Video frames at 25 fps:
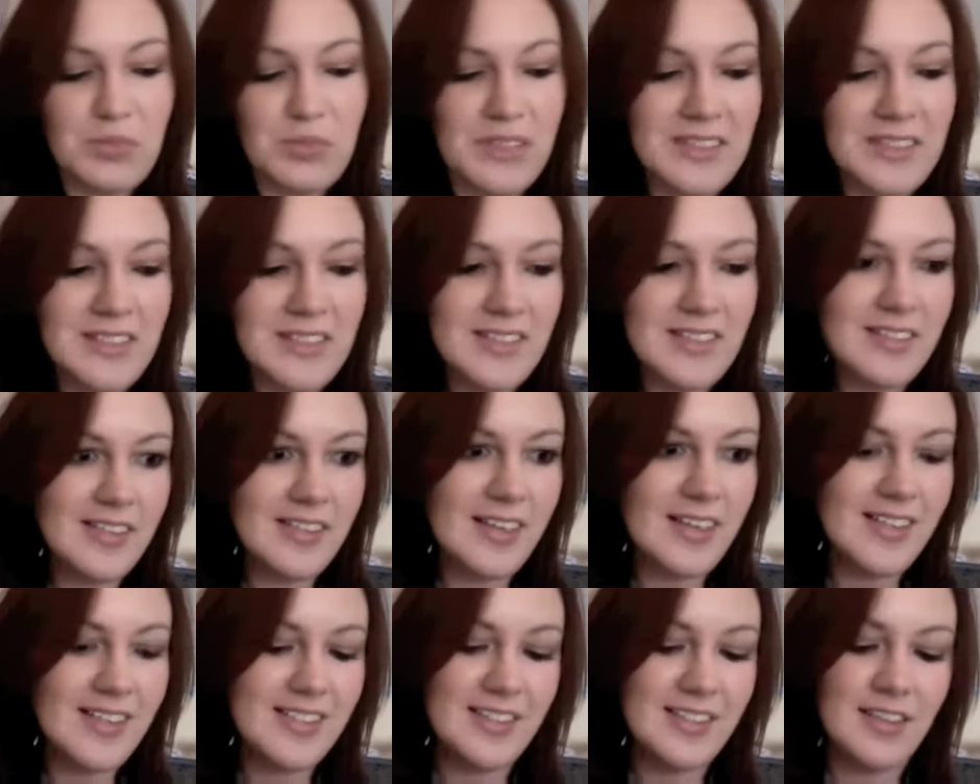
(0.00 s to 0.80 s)
to
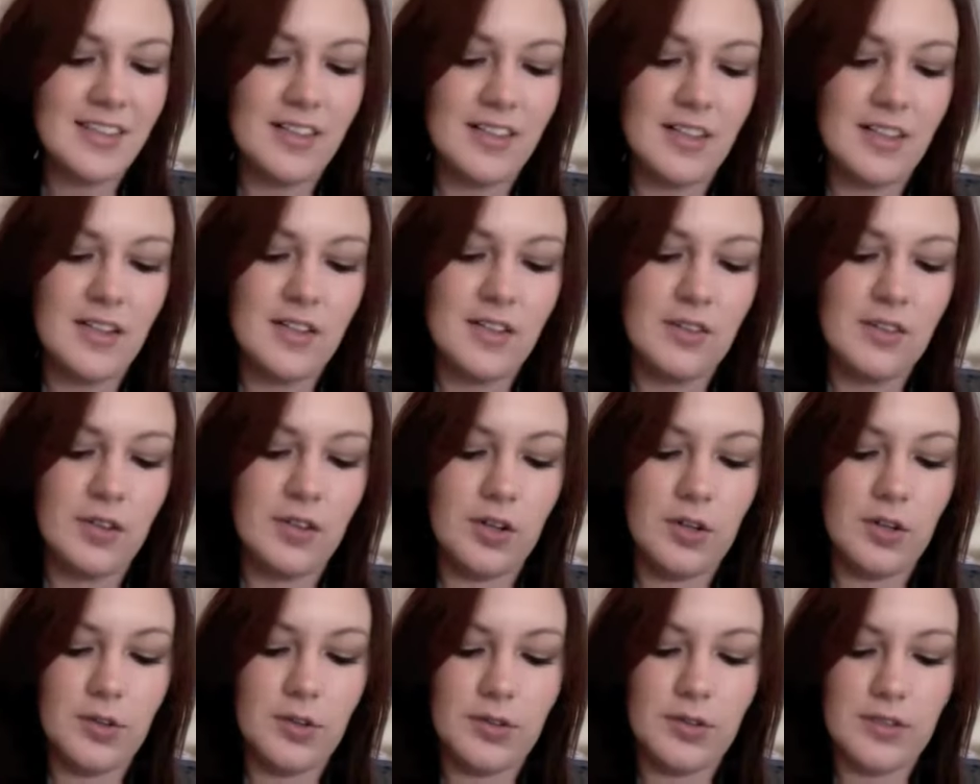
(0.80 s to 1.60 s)
set the
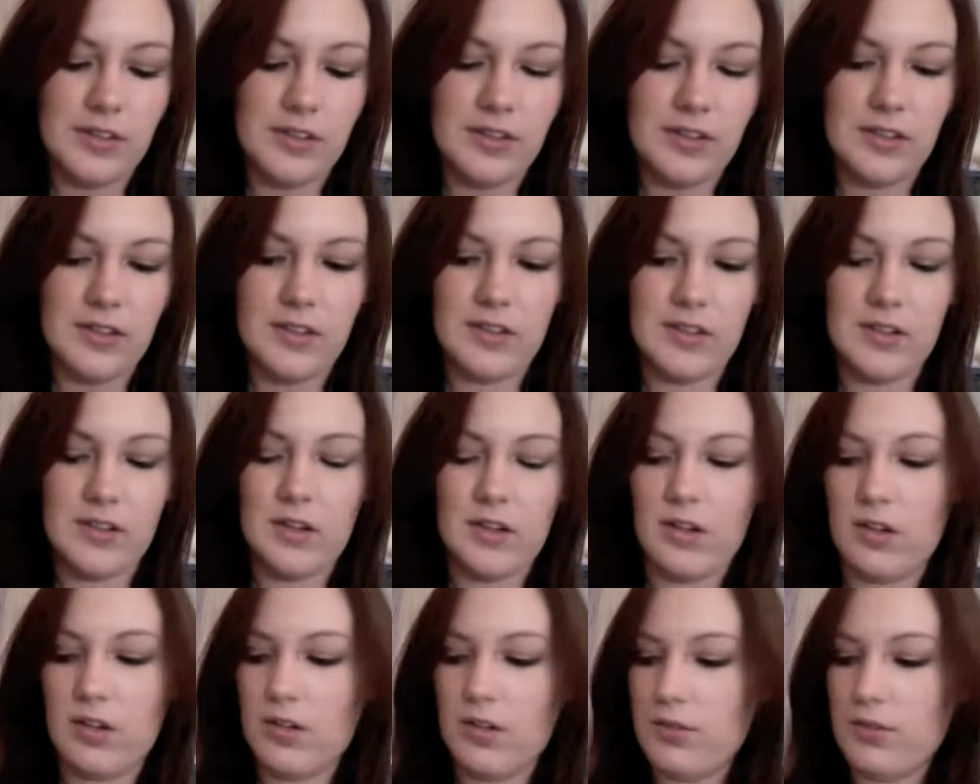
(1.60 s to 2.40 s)
whole thing
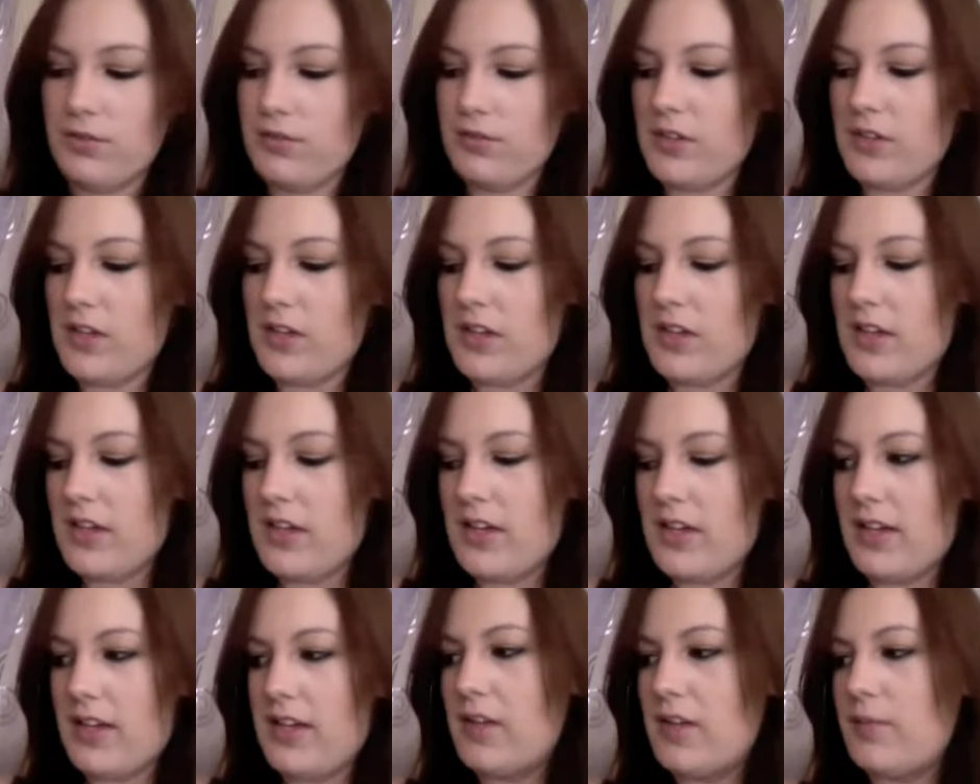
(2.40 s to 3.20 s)
off,
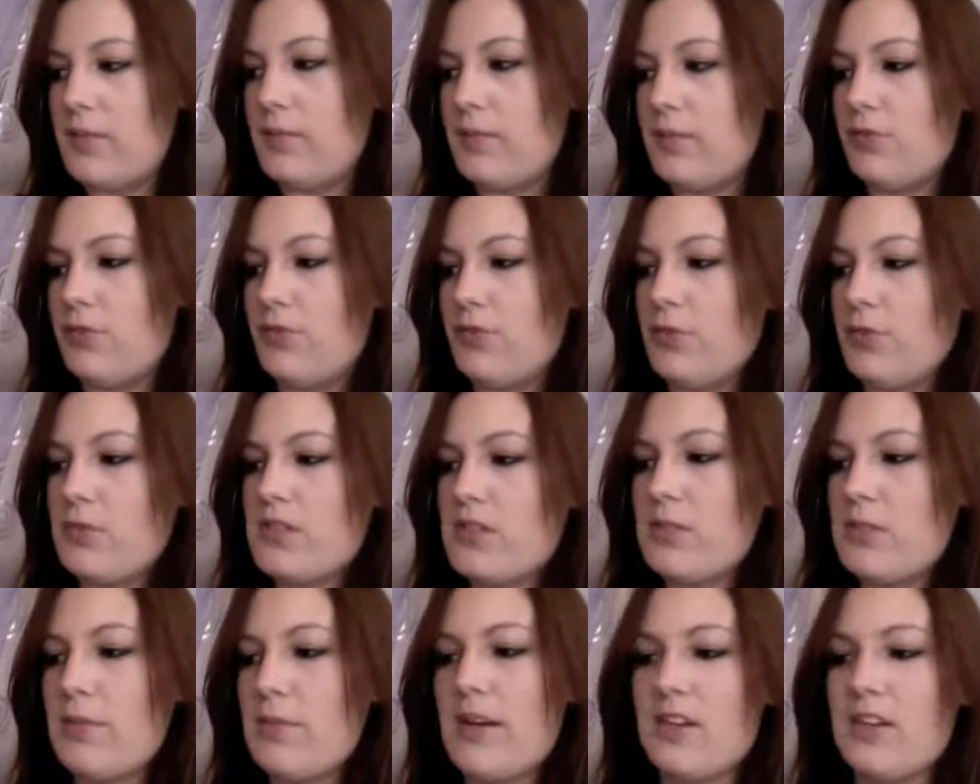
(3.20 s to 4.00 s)
um, from
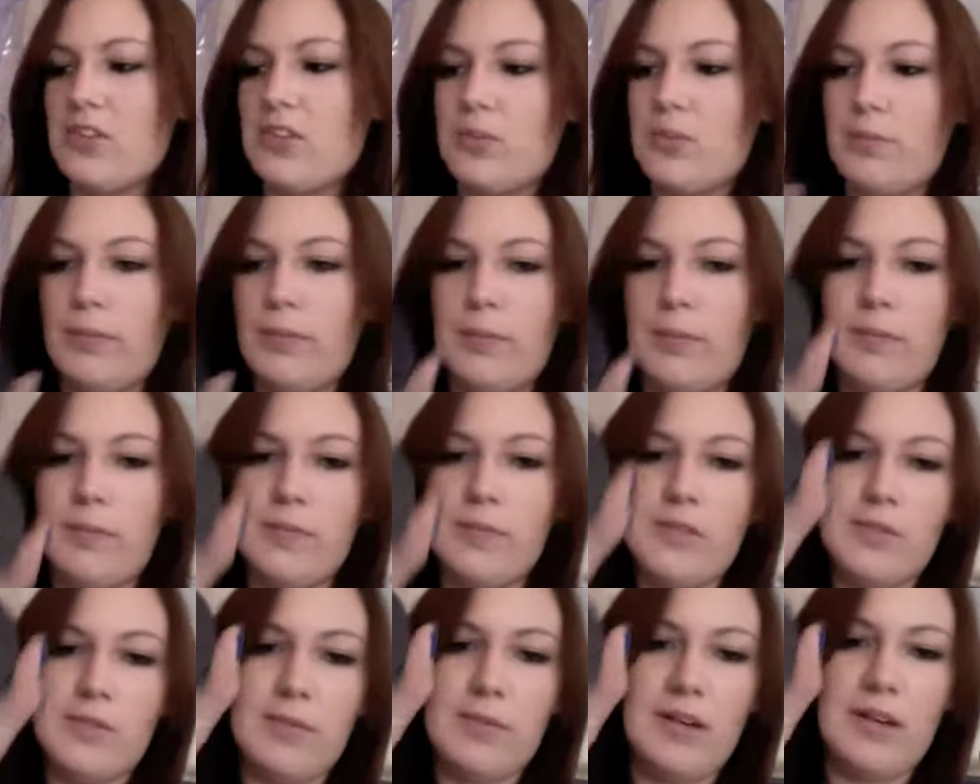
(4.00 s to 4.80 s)
Smash
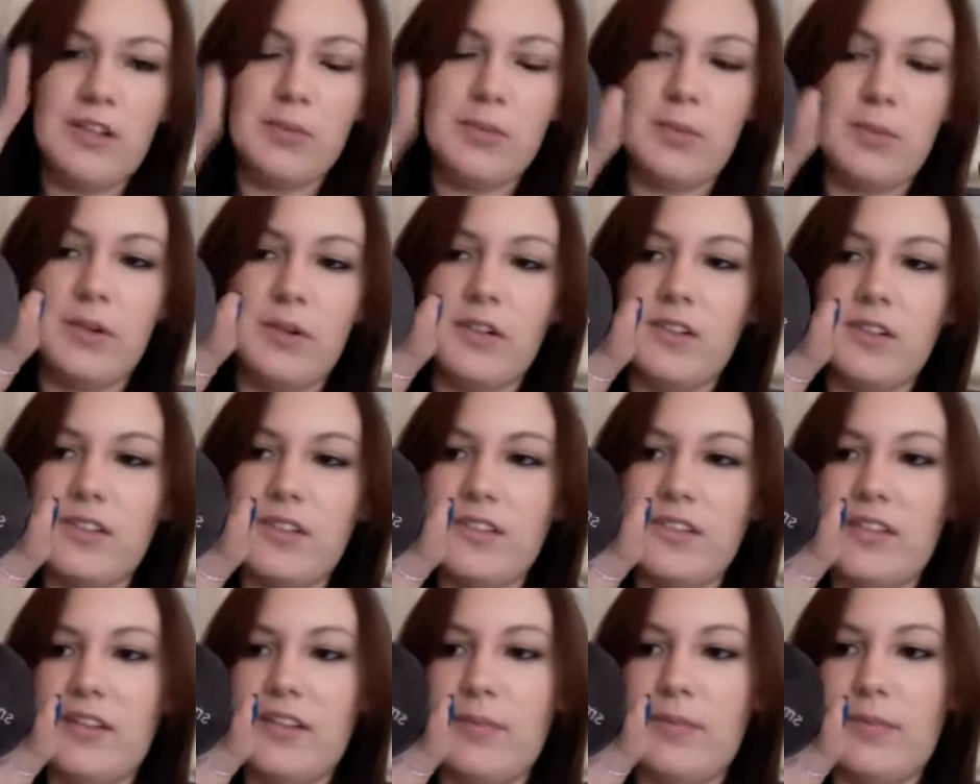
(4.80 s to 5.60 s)
Smashbox,
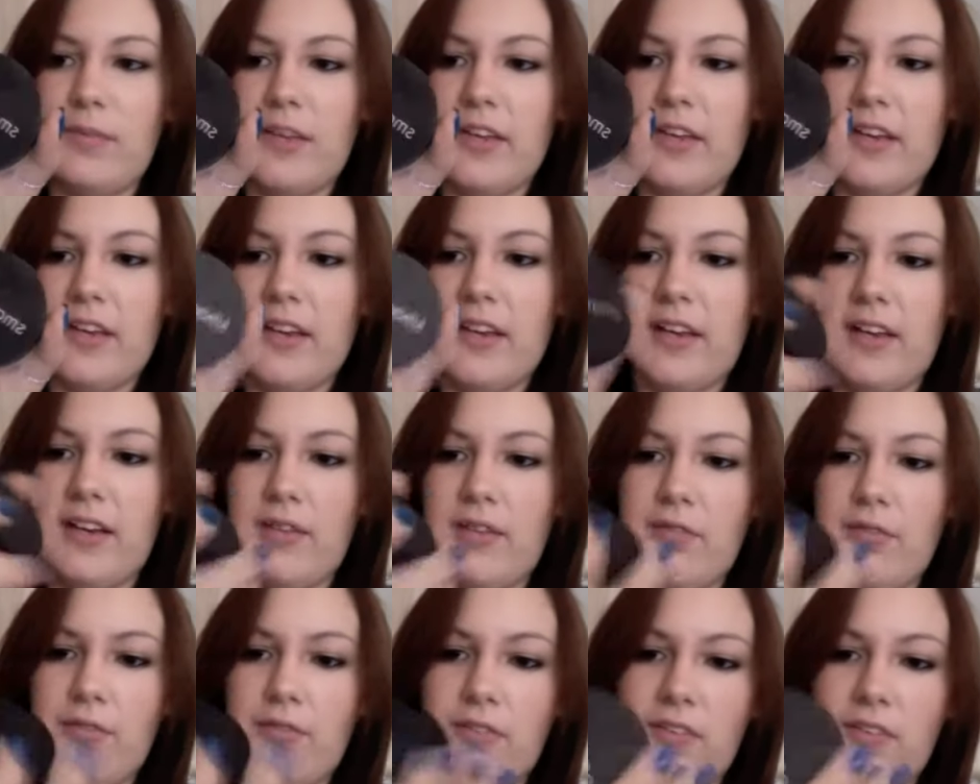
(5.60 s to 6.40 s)
and they
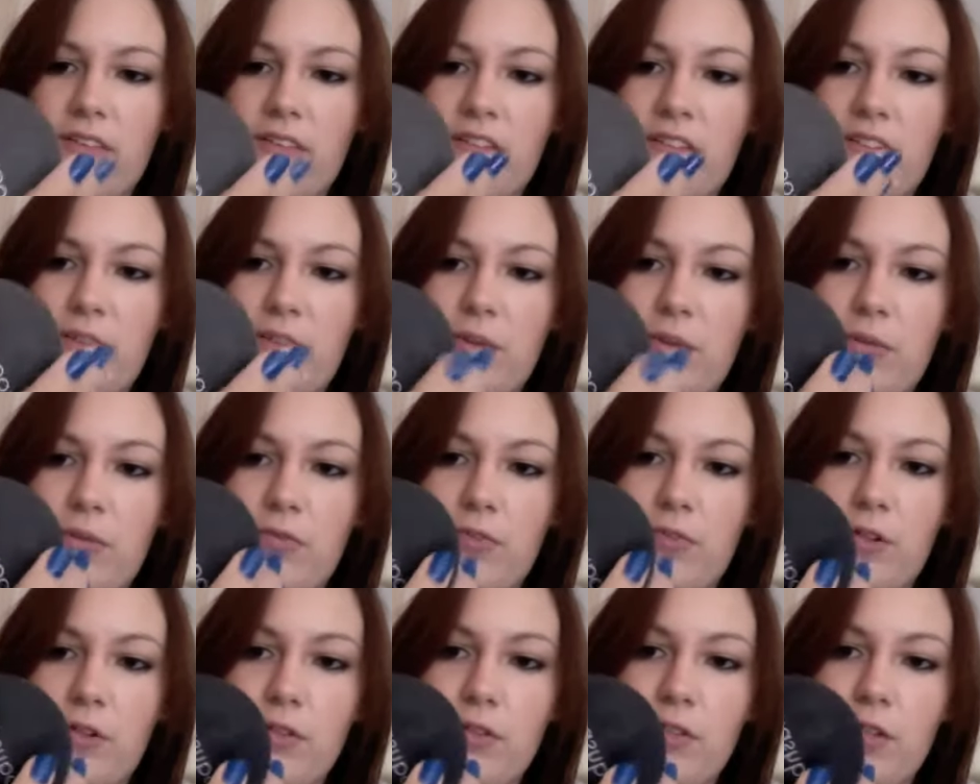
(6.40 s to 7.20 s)
have they do a
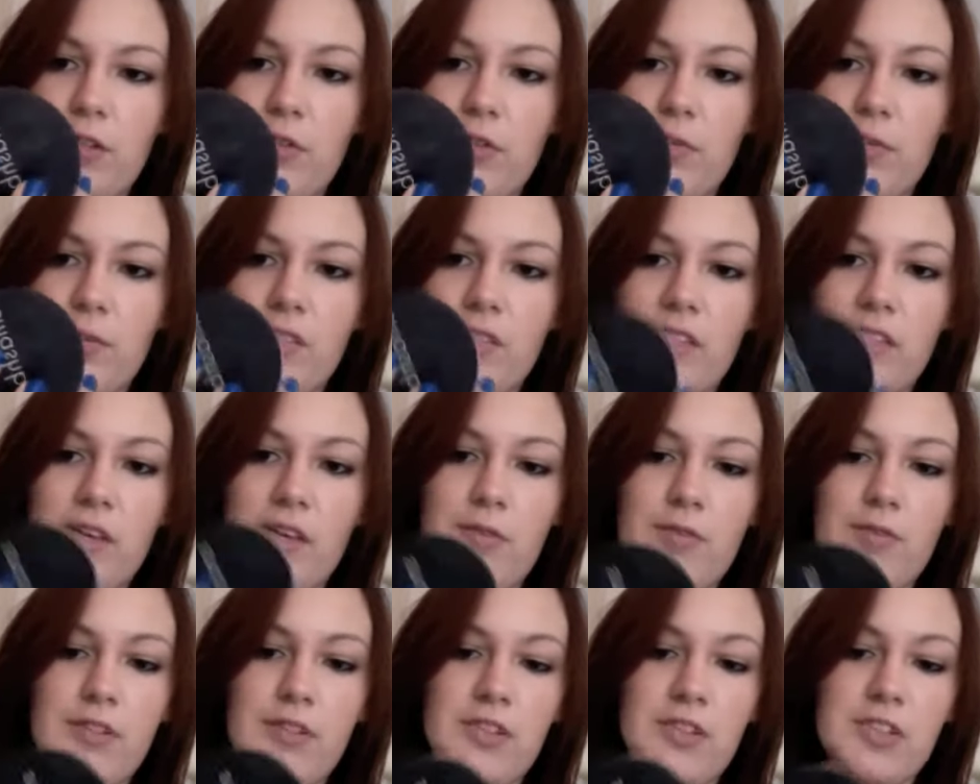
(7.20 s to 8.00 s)
photo set
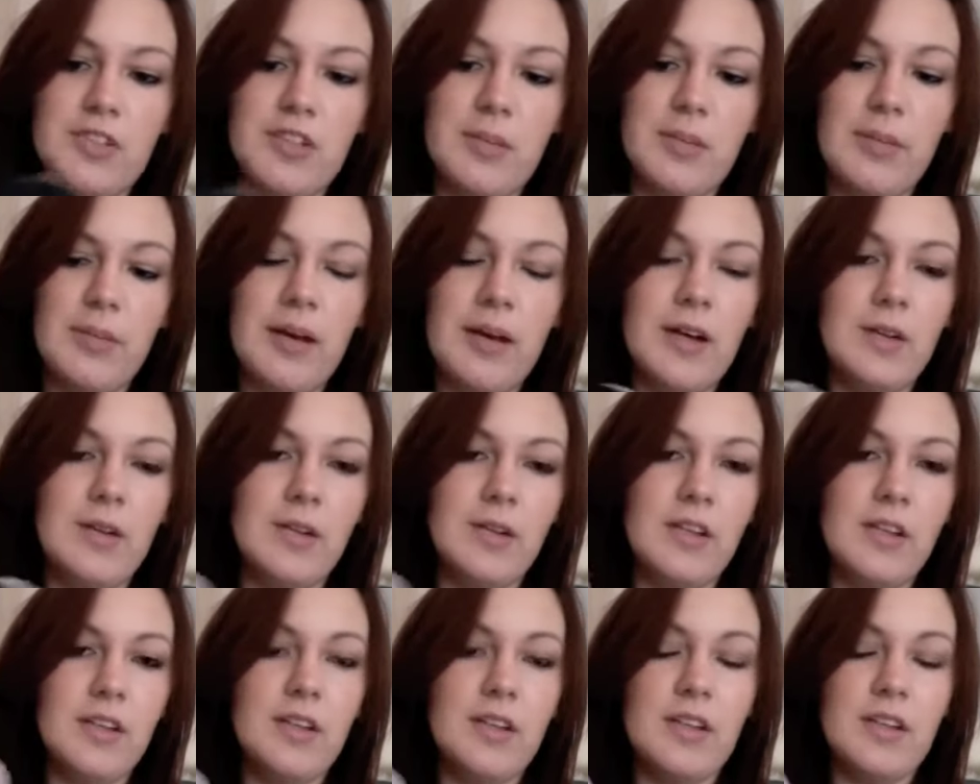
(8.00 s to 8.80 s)
finishing
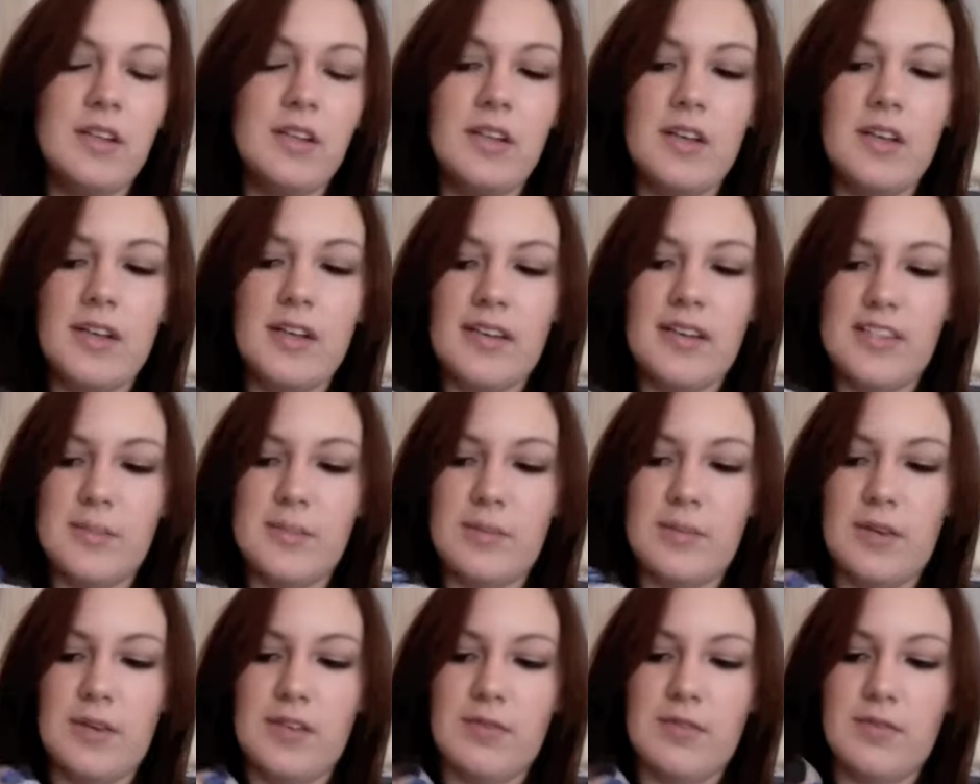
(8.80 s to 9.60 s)
powder, S
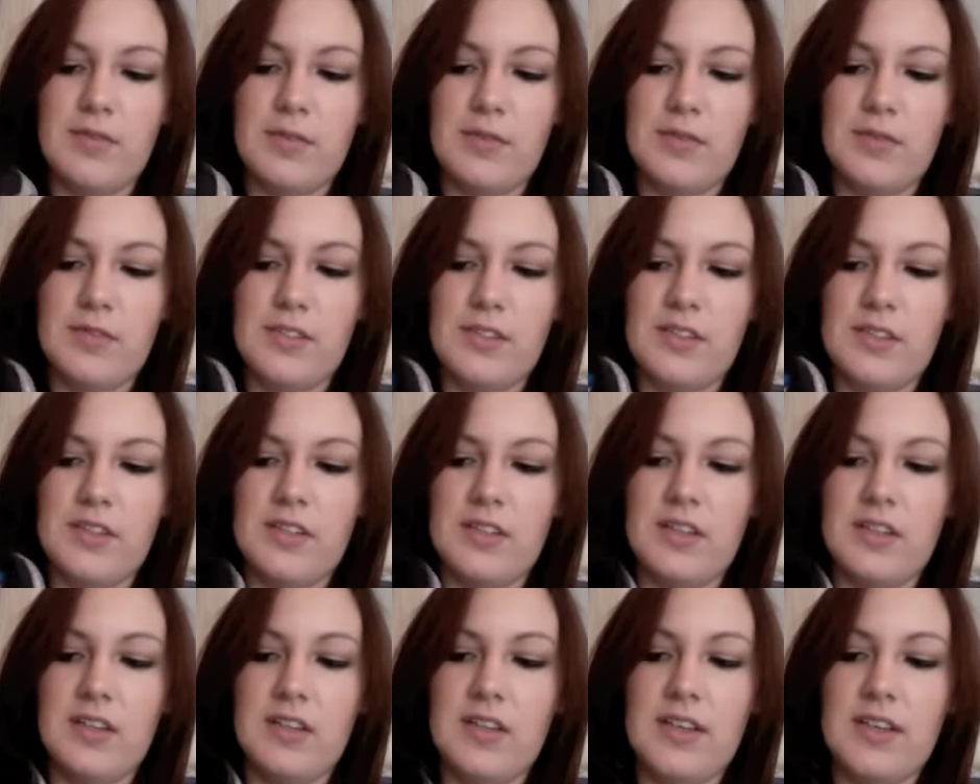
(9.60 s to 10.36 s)
P F fifteen.